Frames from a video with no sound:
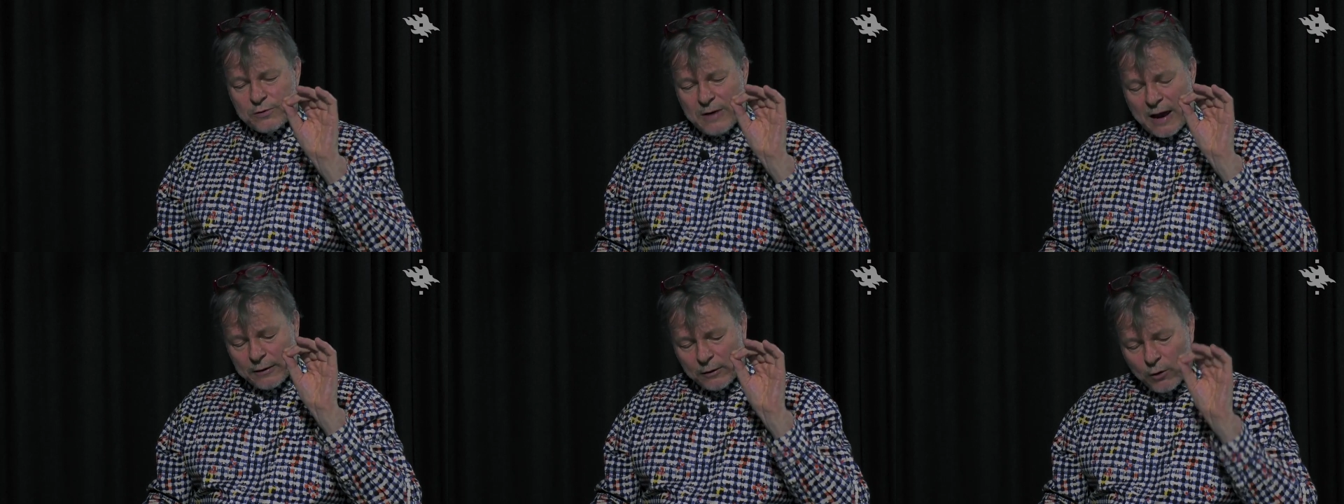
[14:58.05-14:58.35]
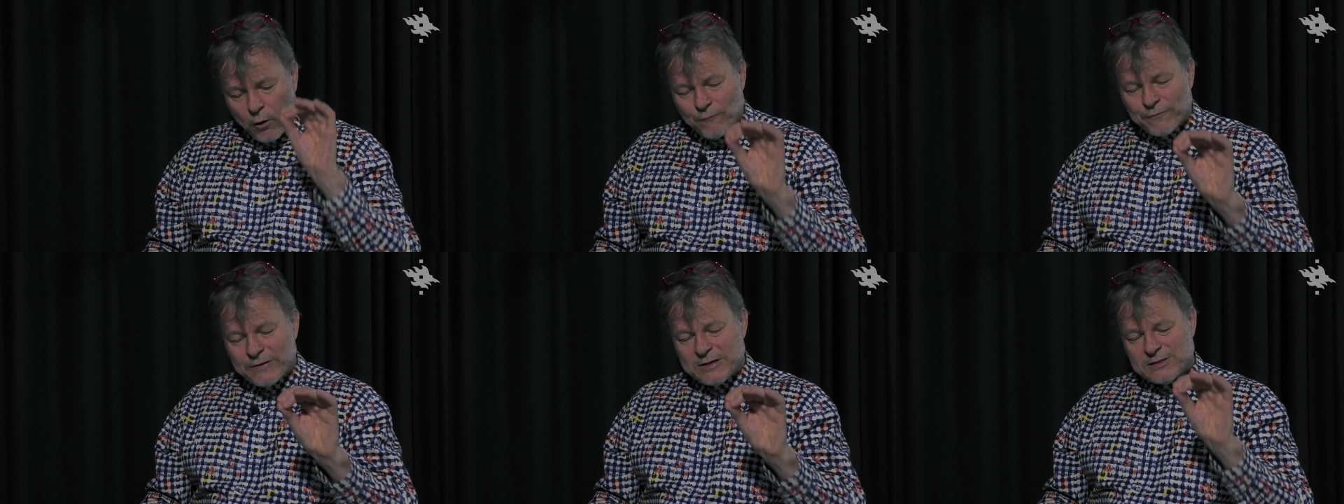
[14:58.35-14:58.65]
and
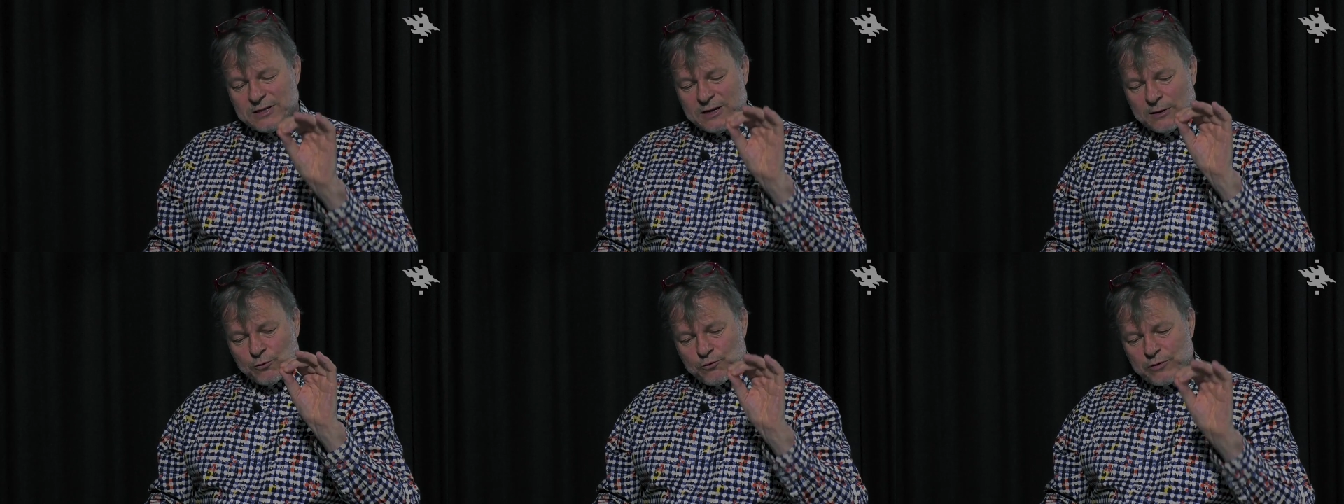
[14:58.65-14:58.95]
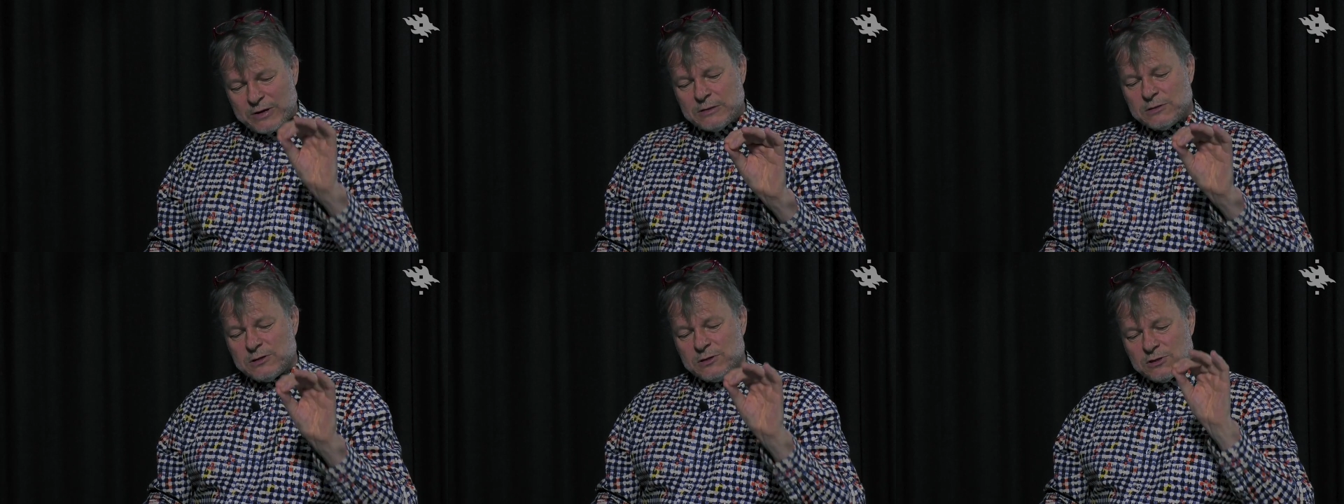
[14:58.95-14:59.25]
convincing
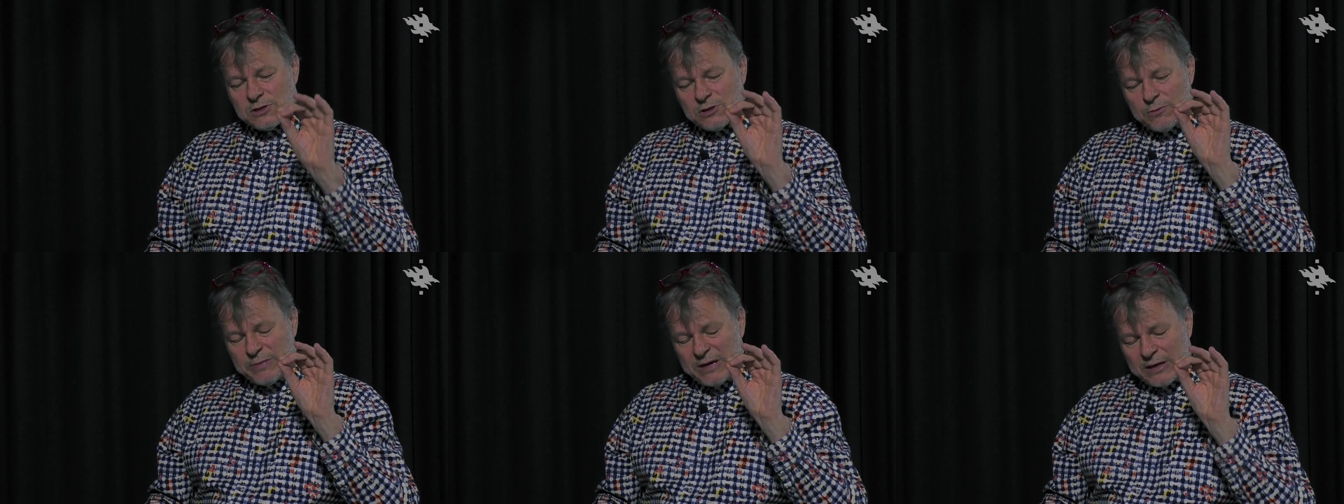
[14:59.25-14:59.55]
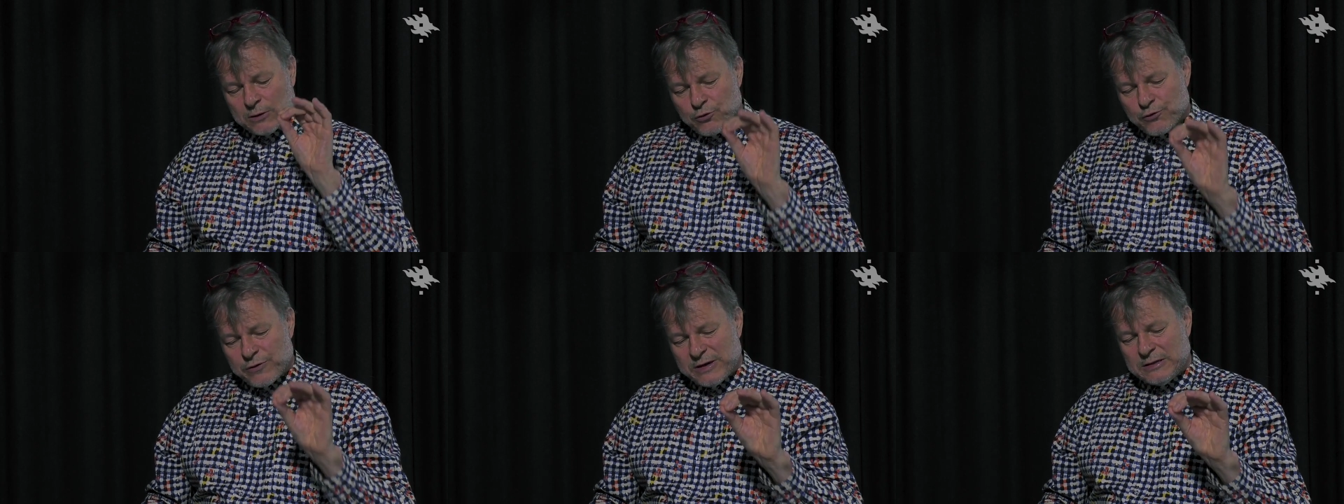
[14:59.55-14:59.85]
reasons to be
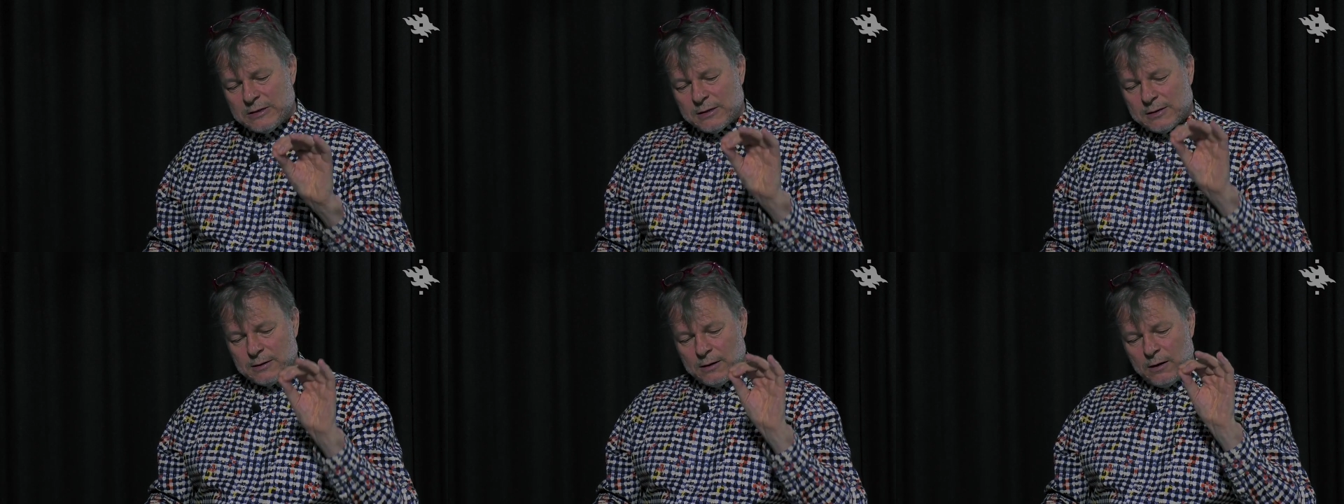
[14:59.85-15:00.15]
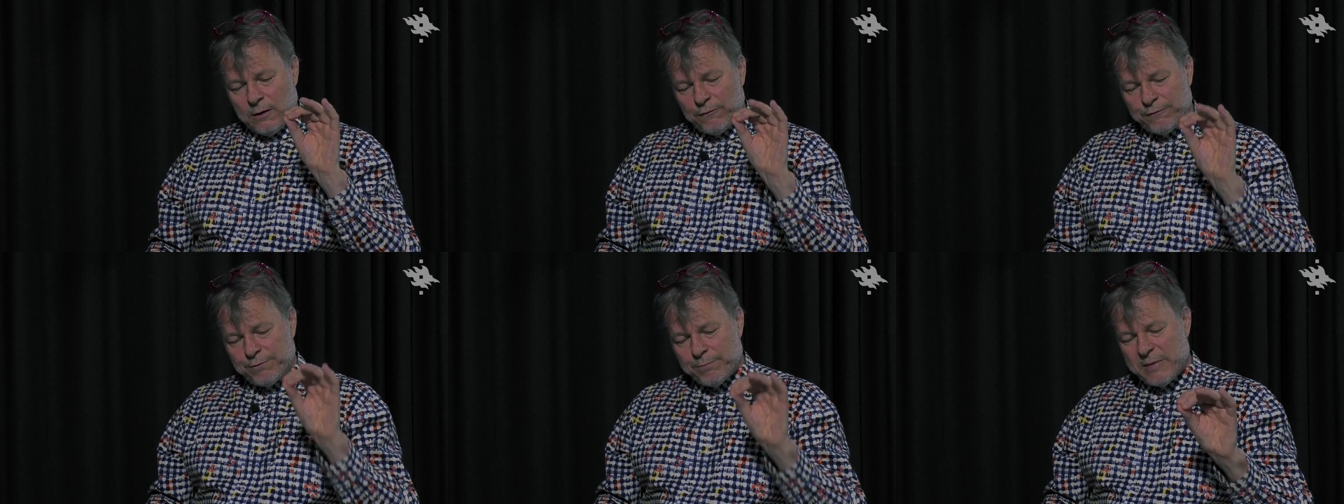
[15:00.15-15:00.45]

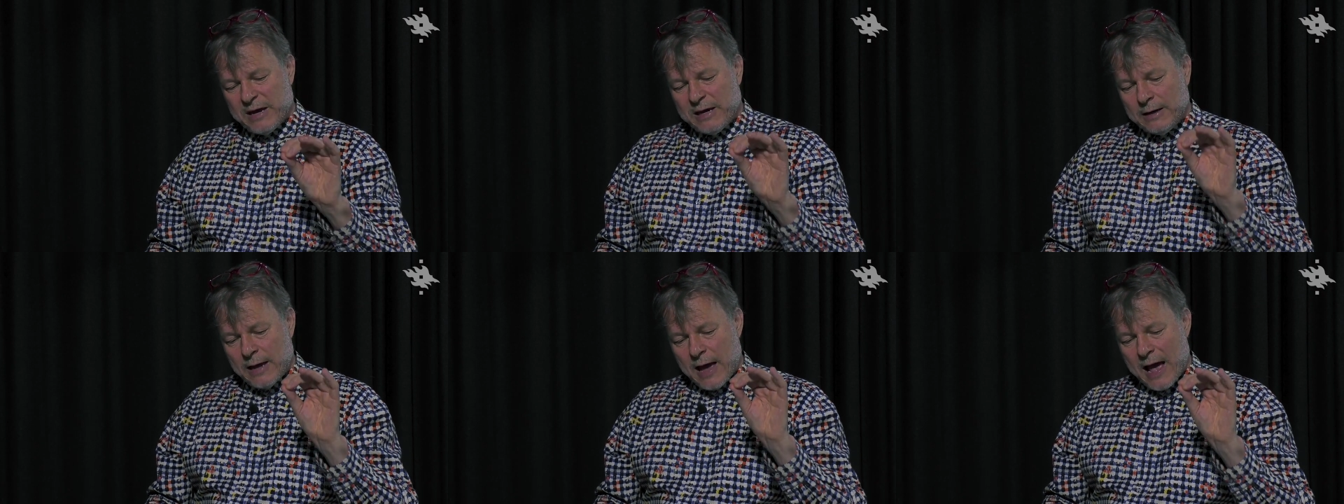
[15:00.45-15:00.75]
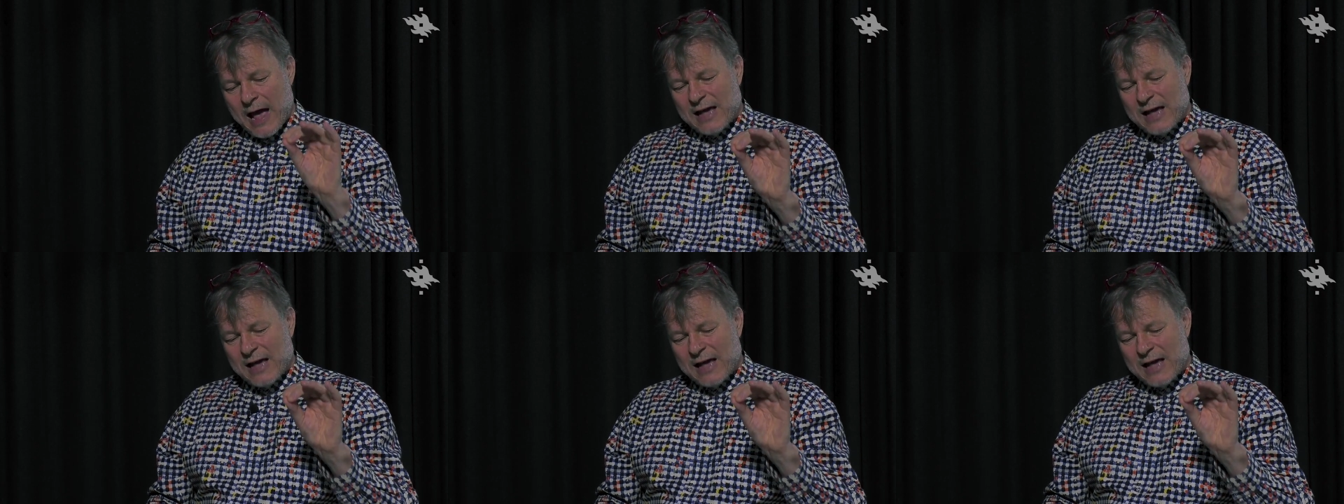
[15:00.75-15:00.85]
critical of many